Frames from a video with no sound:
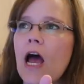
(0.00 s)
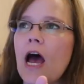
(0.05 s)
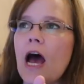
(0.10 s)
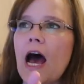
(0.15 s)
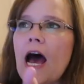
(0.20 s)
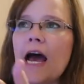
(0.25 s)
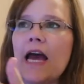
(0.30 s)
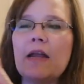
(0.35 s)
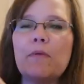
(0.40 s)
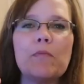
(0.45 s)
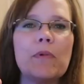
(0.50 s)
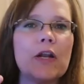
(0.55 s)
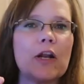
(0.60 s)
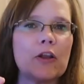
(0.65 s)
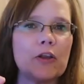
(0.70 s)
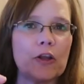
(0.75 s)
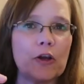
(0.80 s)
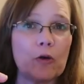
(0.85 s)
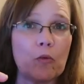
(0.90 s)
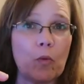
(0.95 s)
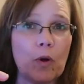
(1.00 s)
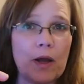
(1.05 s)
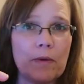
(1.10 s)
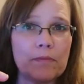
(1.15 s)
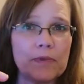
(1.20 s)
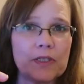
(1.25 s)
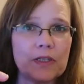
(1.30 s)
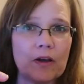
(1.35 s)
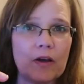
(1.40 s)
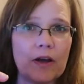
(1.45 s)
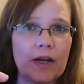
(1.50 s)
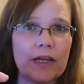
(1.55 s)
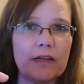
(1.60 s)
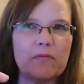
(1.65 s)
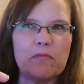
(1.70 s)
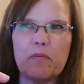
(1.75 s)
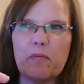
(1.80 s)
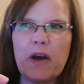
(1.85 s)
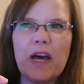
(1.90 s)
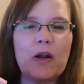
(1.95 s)
I had been on their website
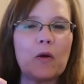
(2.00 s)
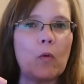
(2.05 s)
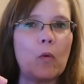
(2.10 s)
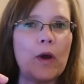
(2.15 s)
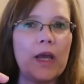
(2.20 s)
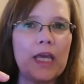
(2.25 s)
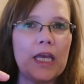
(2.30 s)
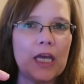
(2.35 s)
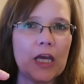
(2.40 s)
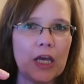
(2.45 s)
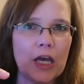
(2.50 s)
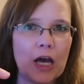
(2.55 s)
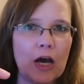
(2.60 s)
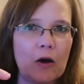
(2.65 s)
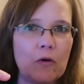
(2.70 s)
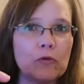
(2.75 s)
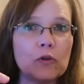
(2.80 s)
about a week ago,